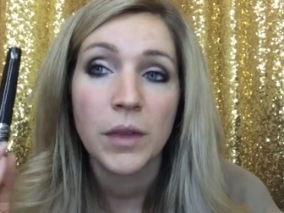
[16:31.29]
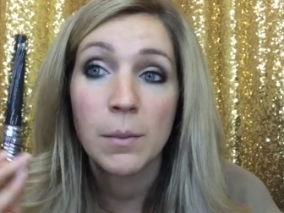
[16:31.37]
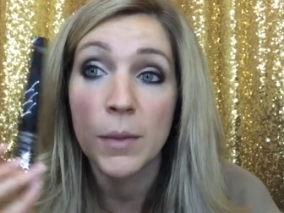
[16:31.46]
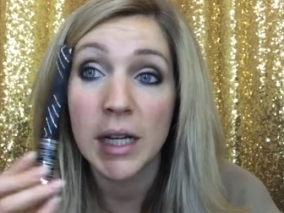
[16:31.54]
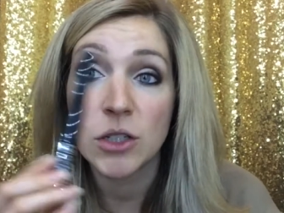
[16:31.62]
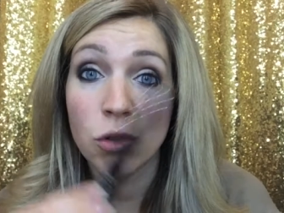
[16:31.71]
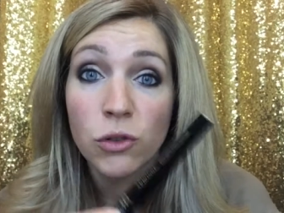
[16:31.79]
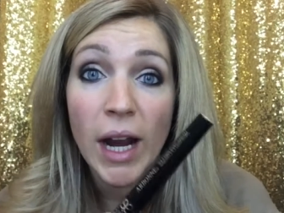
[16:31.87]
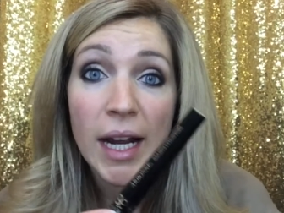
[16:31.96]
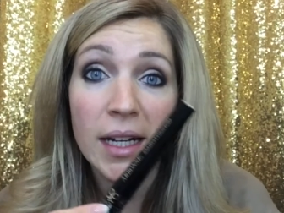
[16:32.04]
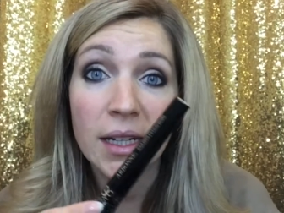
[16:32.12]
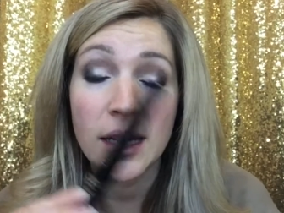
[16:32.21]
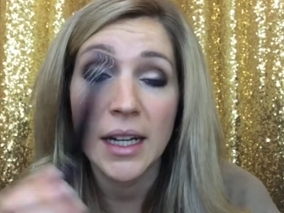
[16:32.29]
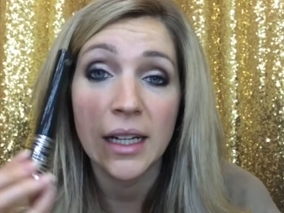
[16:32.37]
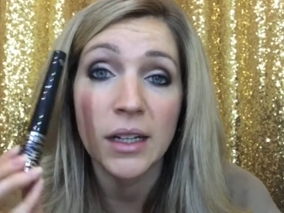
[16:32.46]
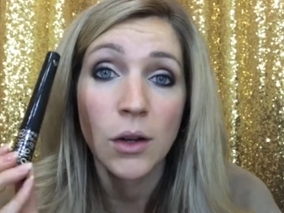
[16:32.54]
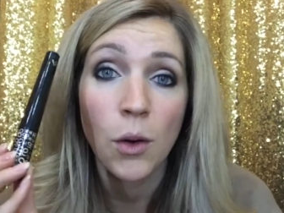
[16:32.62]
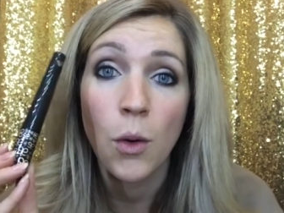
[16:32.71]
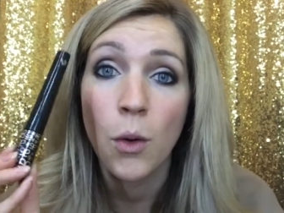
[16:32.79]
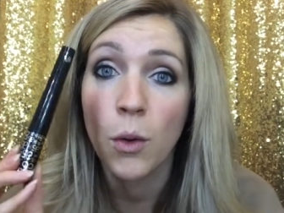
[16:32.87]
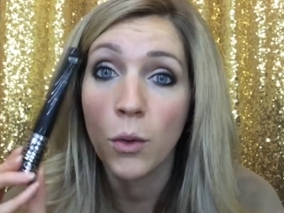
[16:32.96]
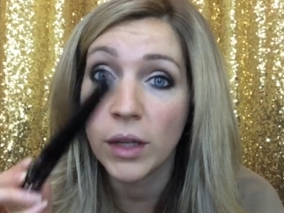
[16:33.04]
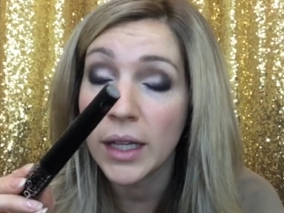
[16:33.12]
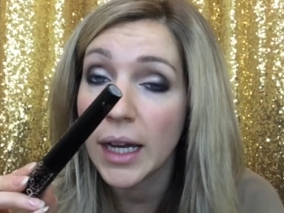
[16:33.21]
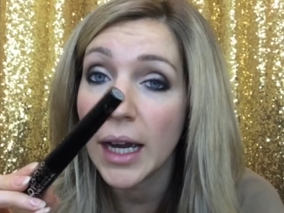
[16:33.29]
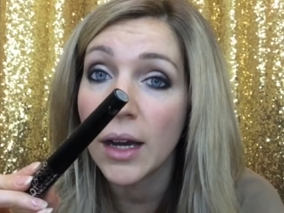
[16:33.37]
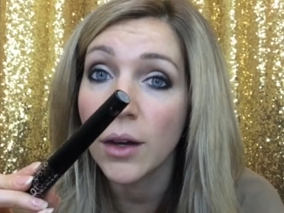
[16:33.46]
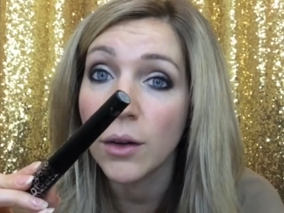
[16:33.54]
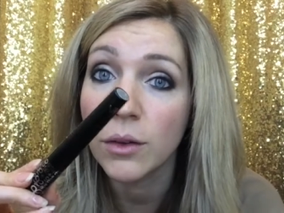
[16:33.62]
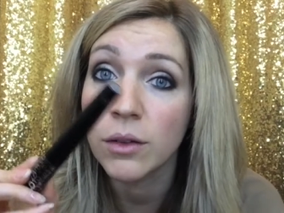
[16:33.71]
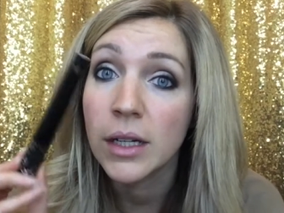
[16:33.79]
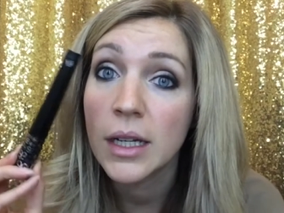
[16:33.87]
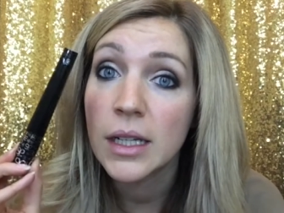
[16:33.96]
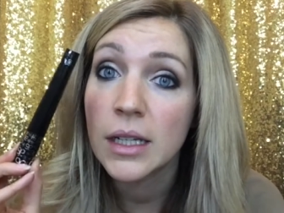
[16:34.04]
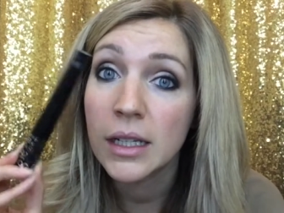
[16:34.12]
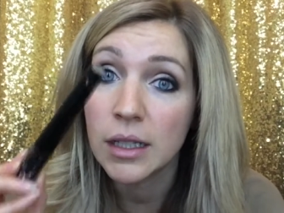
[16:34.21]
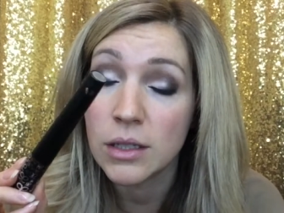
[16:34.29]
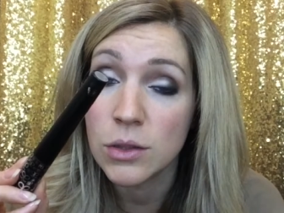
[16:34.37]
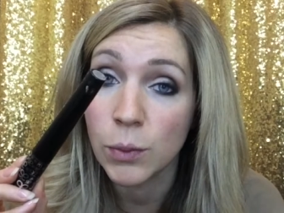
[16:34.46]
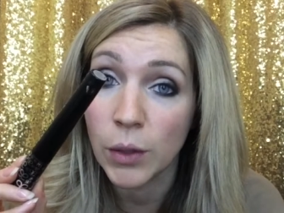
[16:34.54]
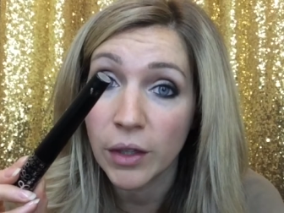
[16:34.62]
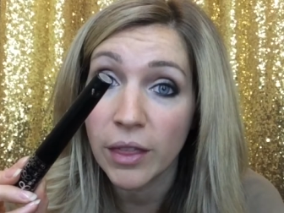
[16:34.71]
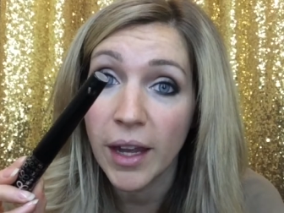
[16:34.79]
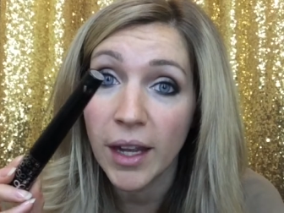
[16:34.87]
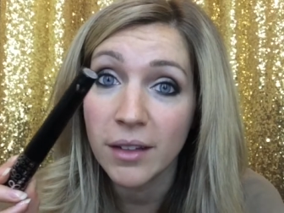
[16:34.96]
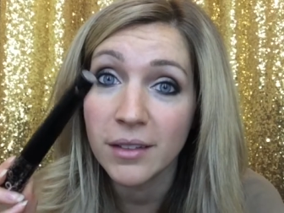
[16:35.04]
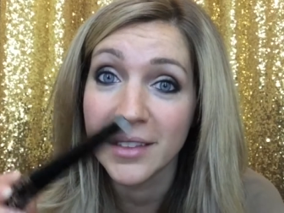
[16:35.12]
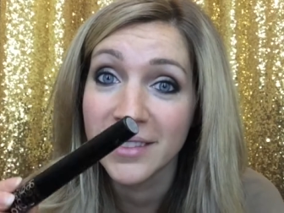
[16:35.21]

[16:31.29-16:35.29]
but I tried it and holy cow, it is worth it.